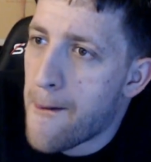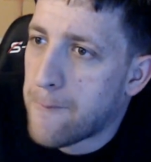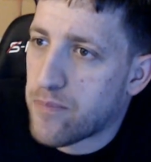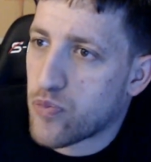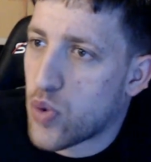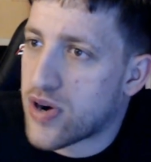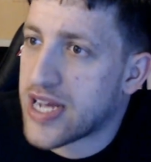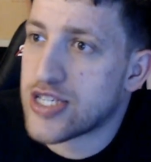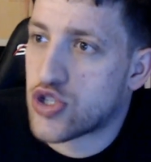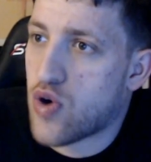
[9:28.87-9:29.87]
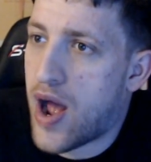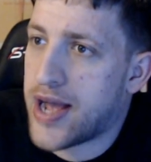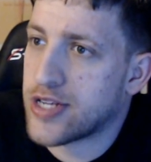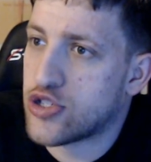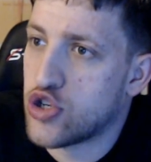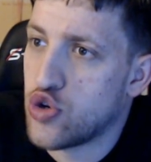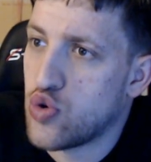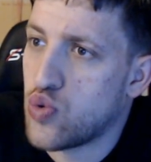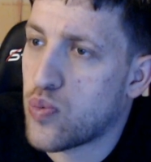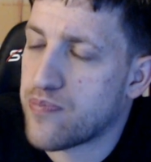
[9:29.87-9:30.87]
where he's trying
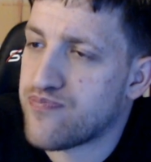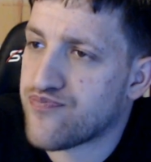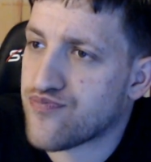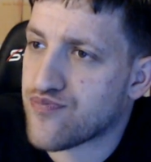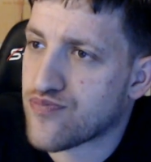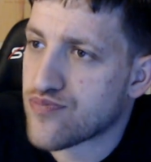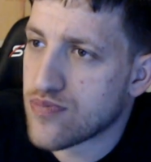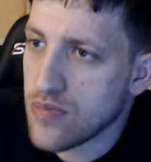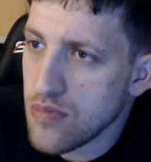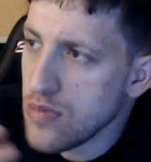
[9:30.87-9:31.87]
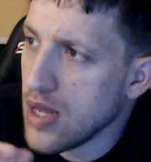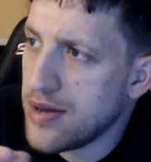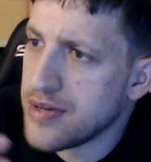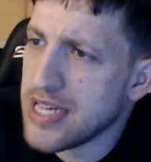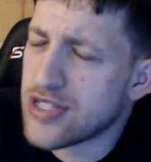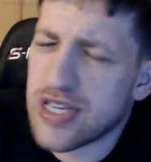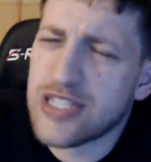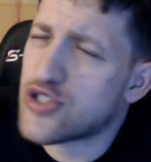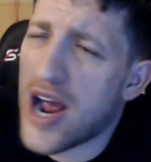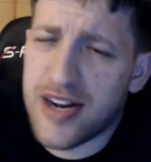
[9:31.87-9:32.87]
to, he's he's
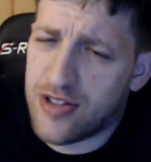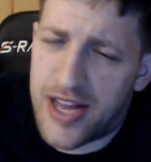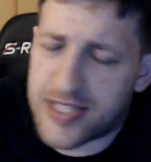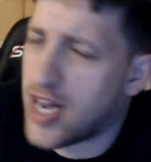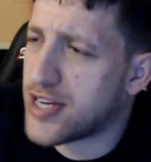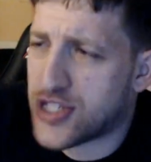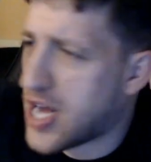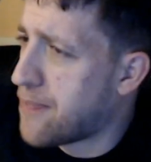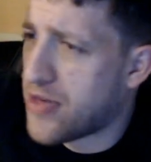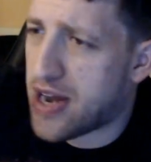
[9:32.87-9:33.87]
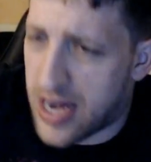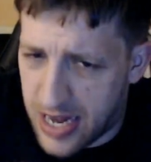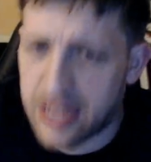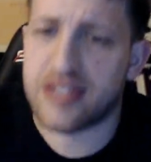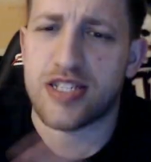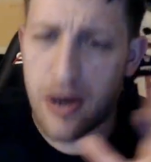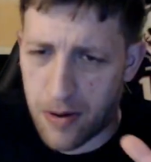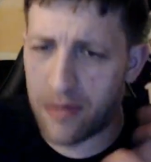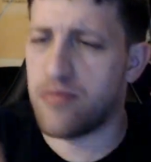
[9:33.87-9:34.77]
trying to like touch something, and it's gonna